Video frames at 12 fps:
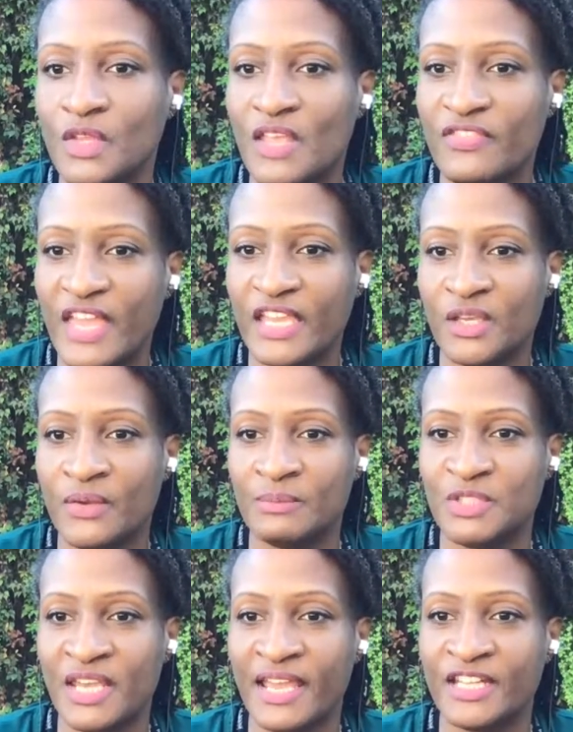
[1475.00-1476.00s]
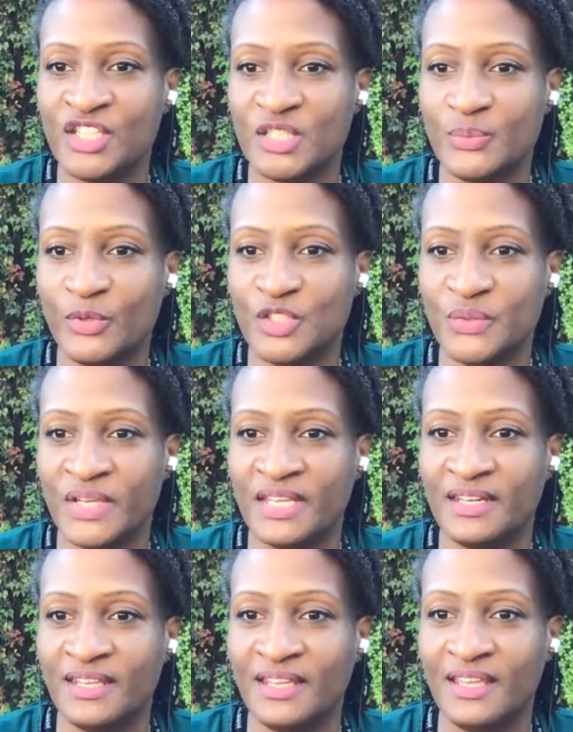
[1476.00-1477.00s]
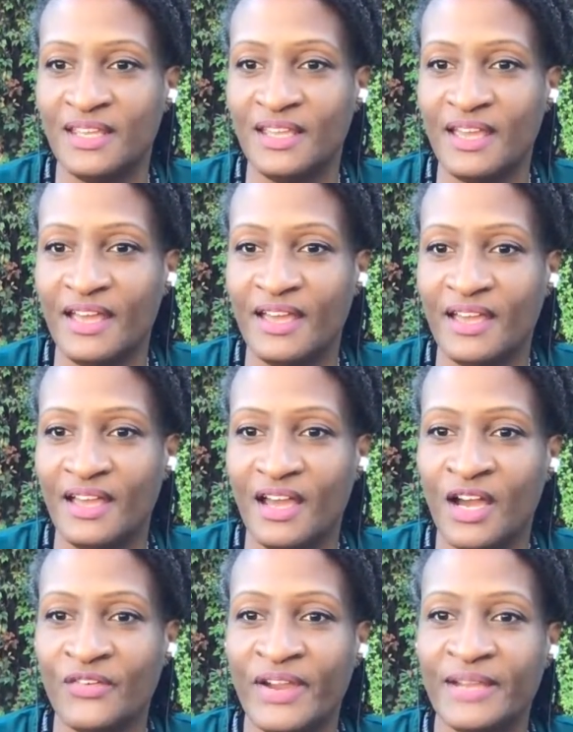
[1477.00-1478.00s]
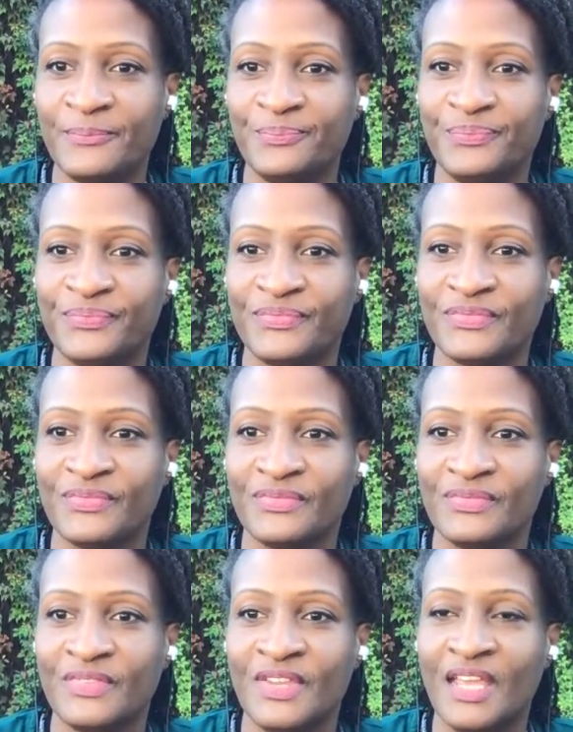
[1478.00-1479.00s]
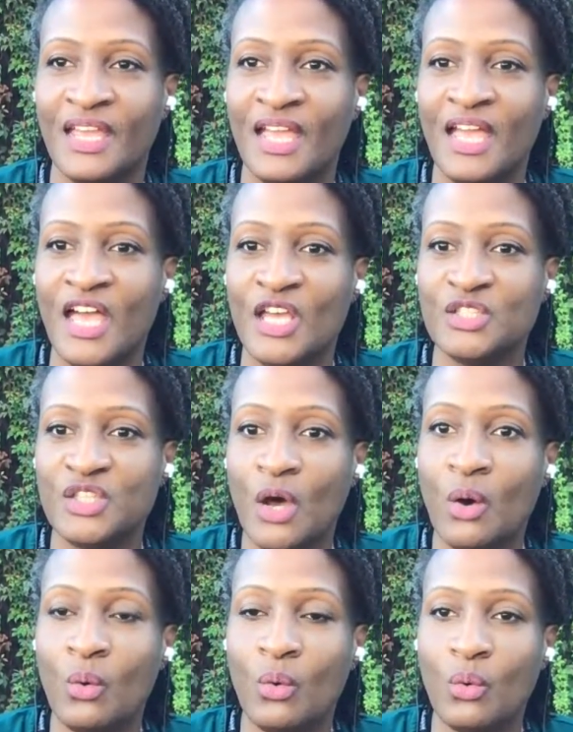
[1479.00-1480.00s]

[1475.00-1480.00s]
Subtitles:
Thank you, MJ. I just put you in. All right. So